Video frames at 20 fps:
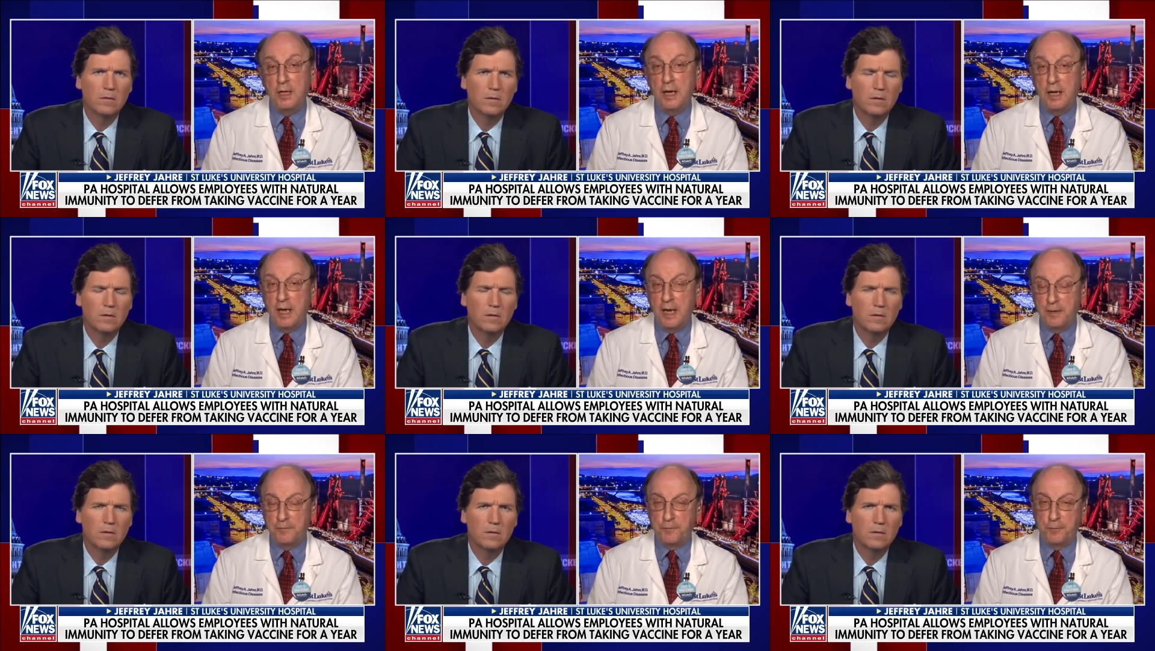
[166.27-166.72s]

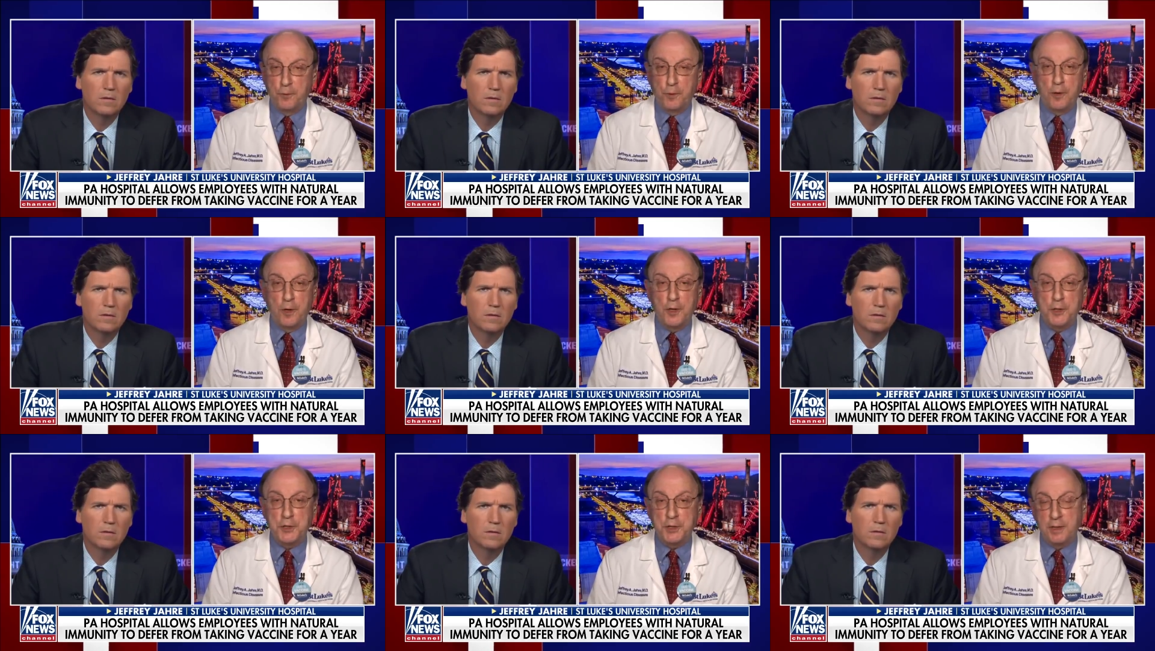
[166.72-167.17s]
Speaker 1: and for
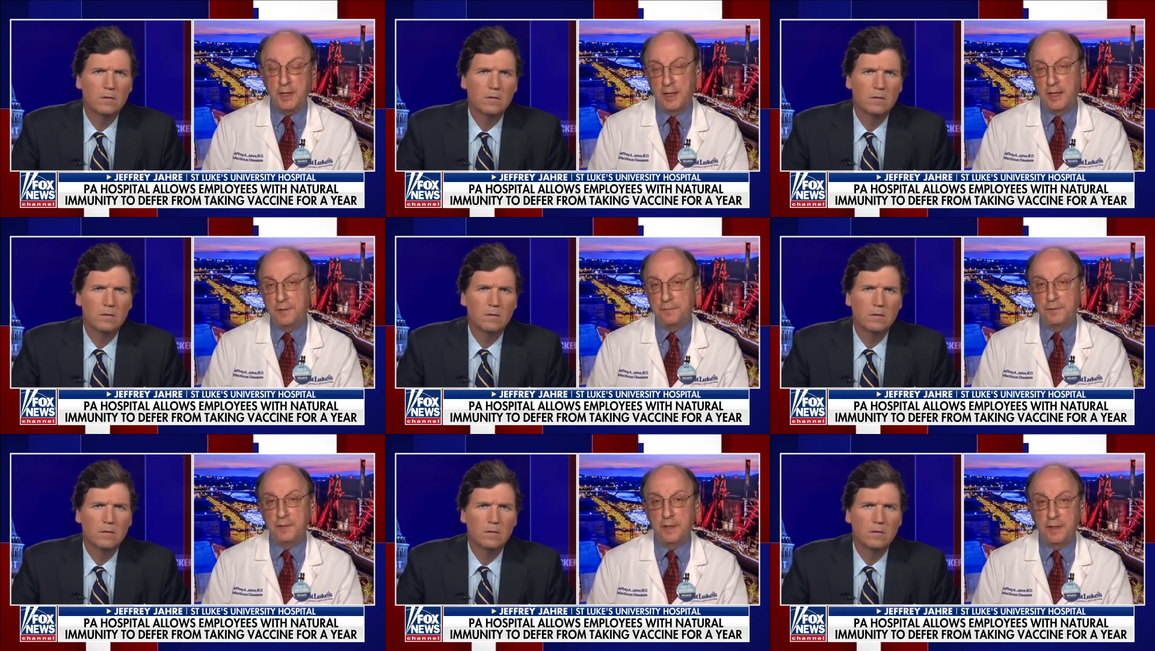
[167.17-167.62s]
our
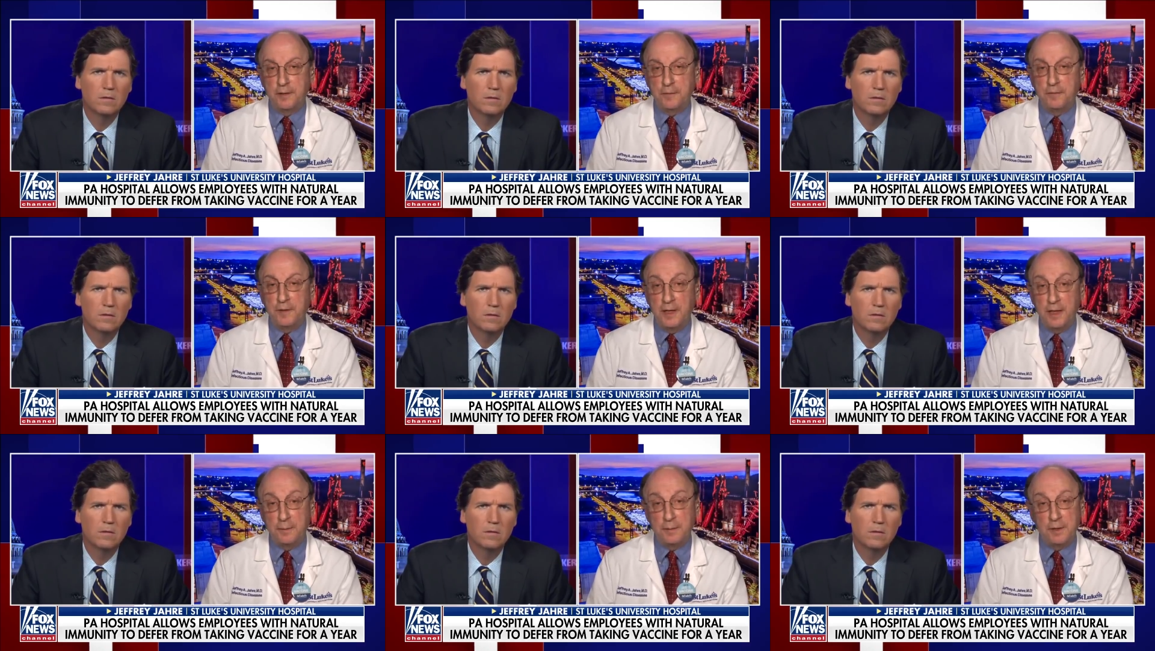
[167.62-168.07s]
staff and their
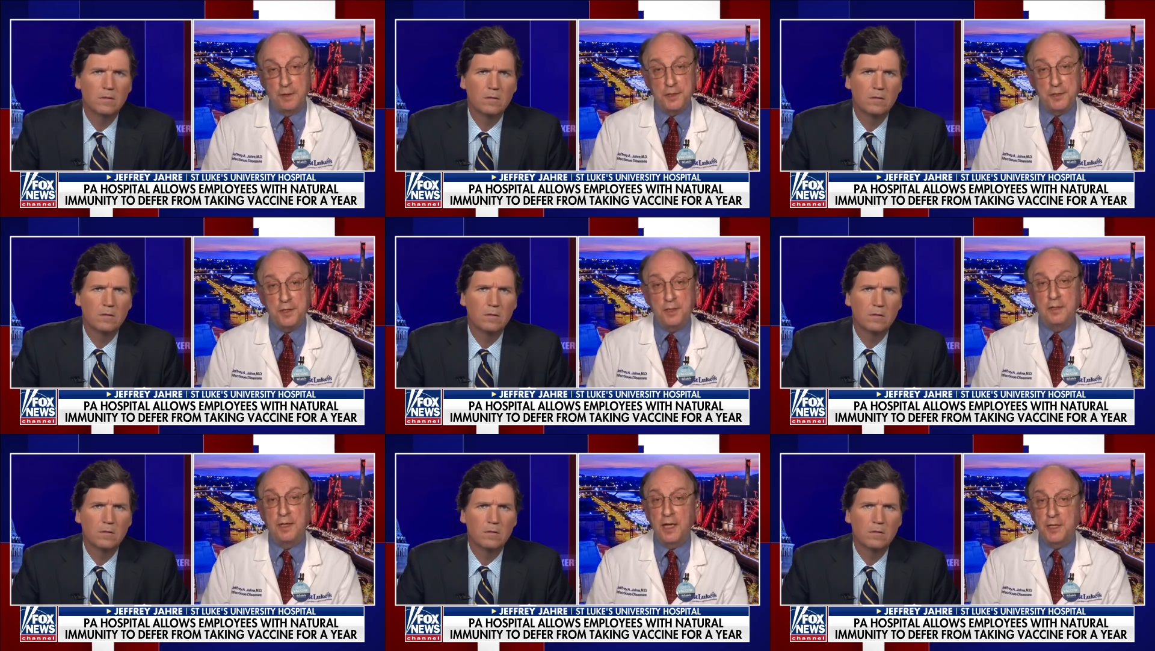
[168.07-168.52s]

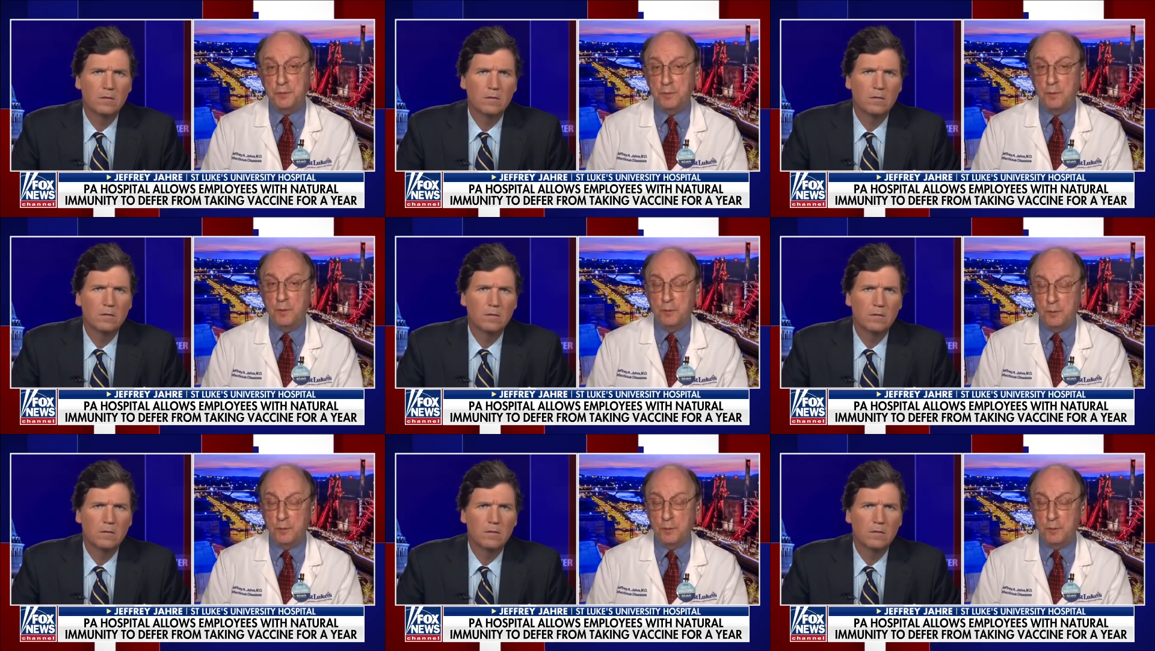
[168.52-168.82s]
families, and that's what